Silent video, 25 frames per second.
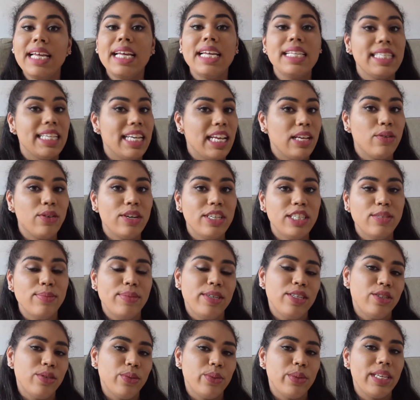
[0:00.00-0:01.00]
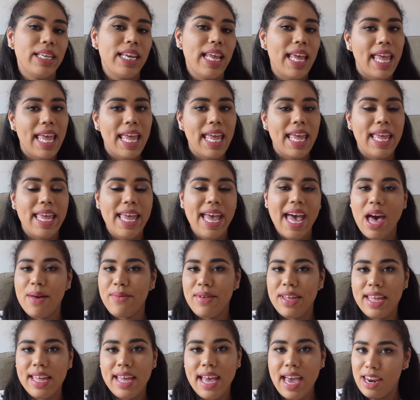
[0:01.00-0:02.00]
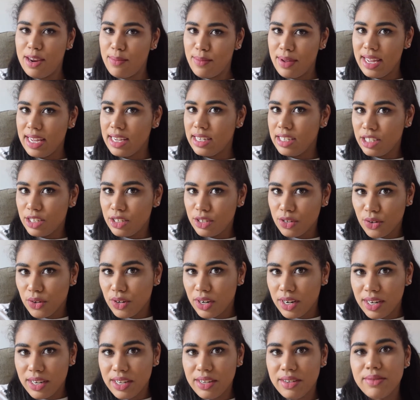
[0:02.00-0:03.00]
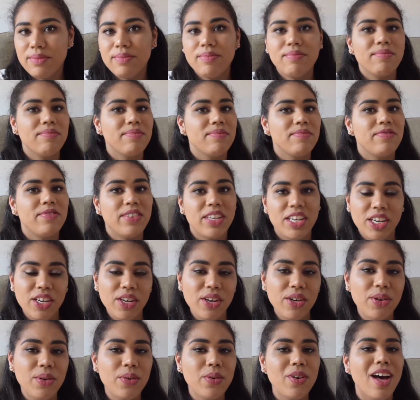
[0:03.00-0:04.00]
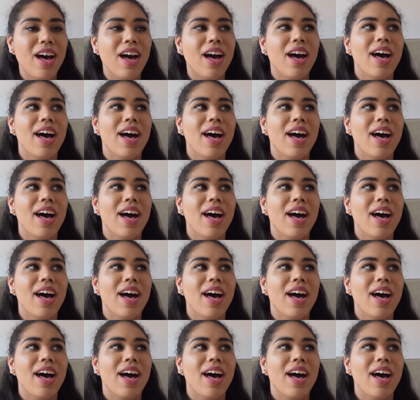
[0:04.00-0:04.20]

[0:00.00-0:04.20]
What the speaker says: Today I'm going to be doing a how I edit my Instagram video.